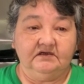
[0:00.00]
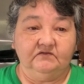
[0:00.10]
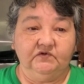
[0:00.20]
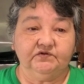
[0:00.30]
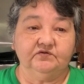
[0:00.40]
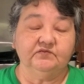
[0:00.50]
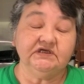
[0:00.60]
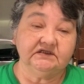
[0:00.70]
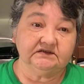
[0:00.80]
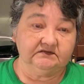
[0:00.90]
with their
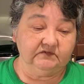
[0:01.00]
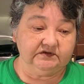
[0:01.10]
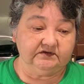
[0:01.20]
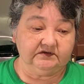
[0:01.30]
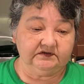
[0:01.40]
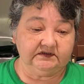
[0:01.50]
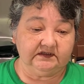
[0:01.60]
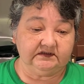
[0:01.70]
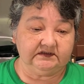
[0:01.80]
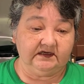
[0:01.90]
meat when they're
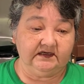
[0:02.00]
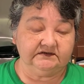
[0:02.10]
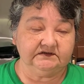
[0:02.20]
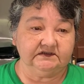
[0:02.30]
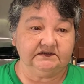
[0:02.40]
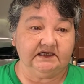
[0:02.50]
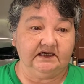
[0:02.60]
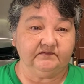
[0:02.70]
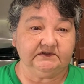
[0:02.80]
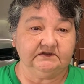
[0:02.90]
hunting and
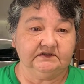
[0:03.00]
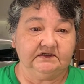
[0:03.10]
camping.